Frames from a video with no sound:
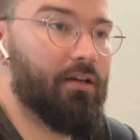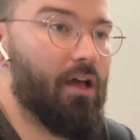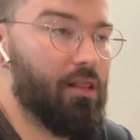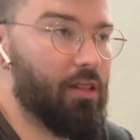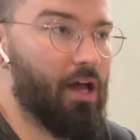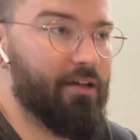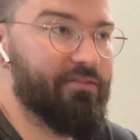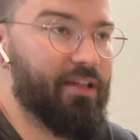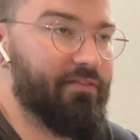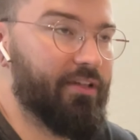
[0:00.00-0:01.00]
a lot of
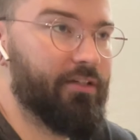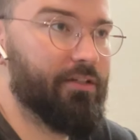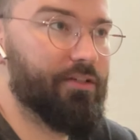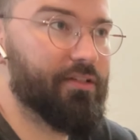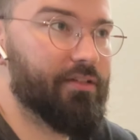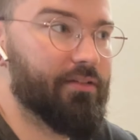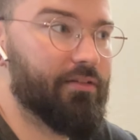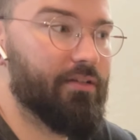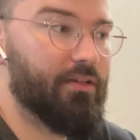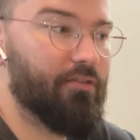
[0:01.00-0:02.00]
love letters
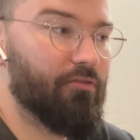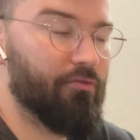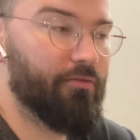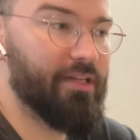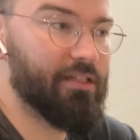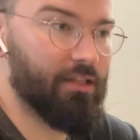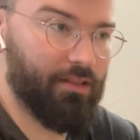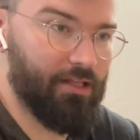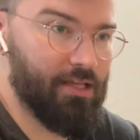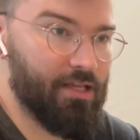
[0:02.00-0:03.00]

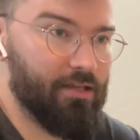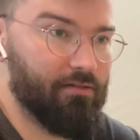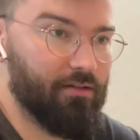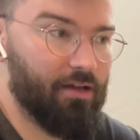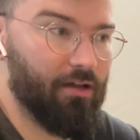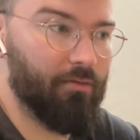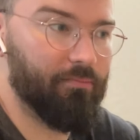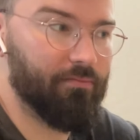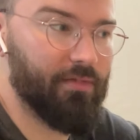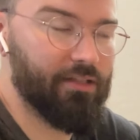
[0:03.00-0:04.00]
recently,
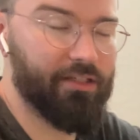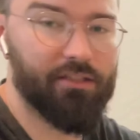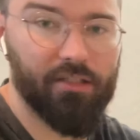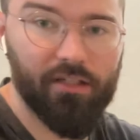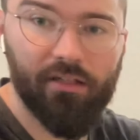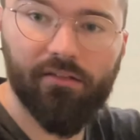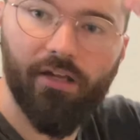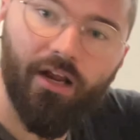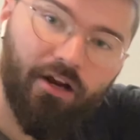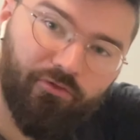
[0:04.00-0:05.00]
I'd like to
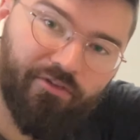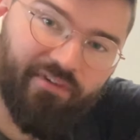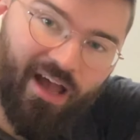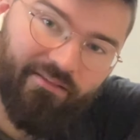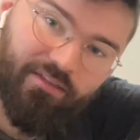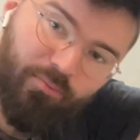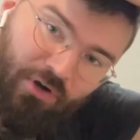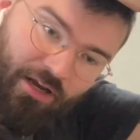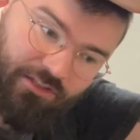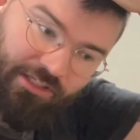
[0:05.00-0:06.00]
revive the
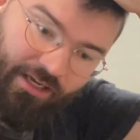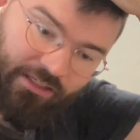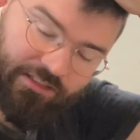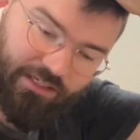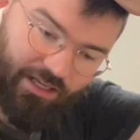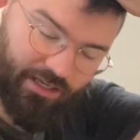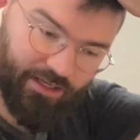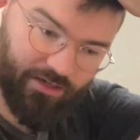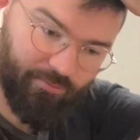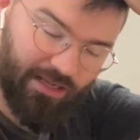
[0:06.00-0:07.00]
project
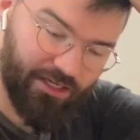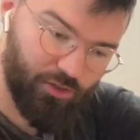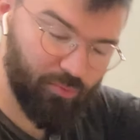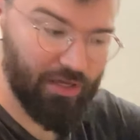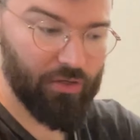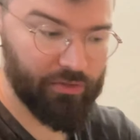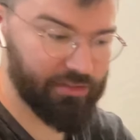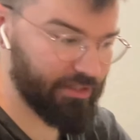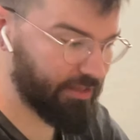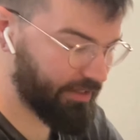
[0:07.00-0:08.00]
and make a new post.
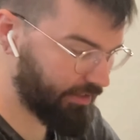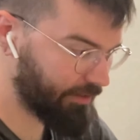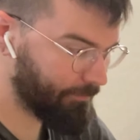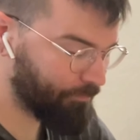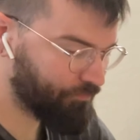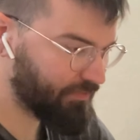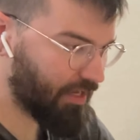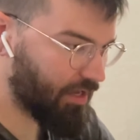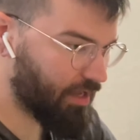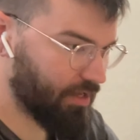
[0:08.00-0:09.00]
I think
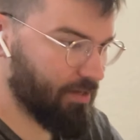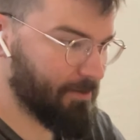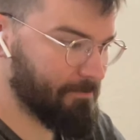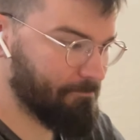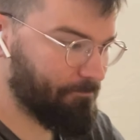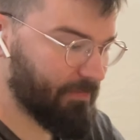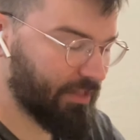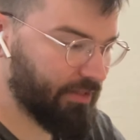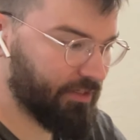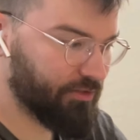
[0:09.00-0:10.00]
I'd
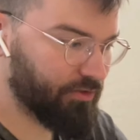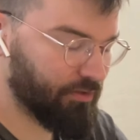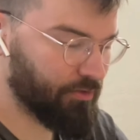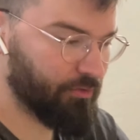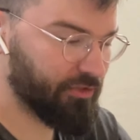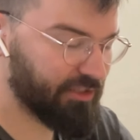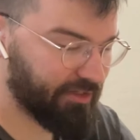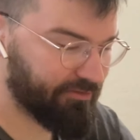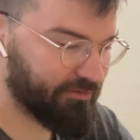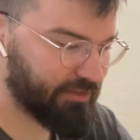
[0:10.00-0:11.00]
like to
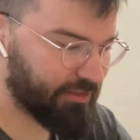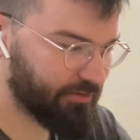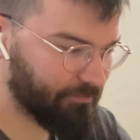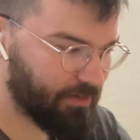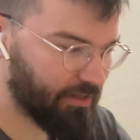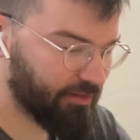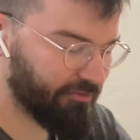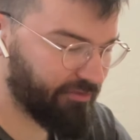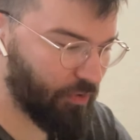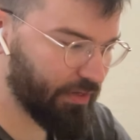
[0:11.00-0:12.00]
shift the
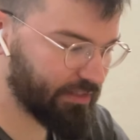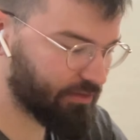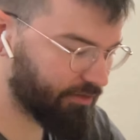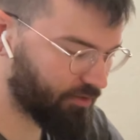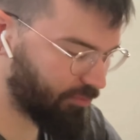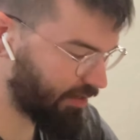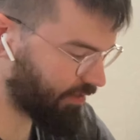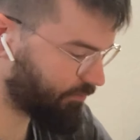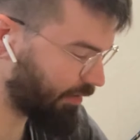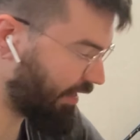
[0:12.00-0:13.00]
focus a little
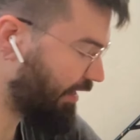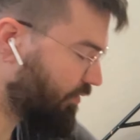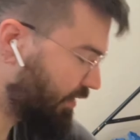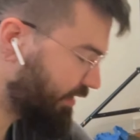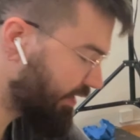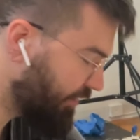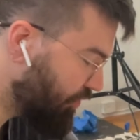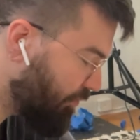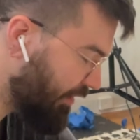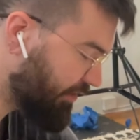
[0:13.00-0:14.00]
bit, but I don't want to say too
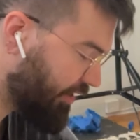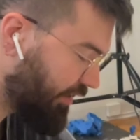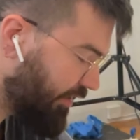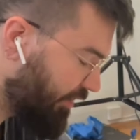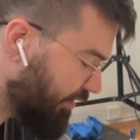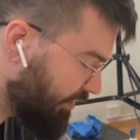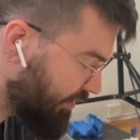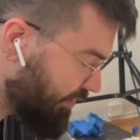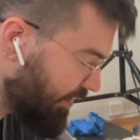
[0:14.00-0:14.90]
much on here because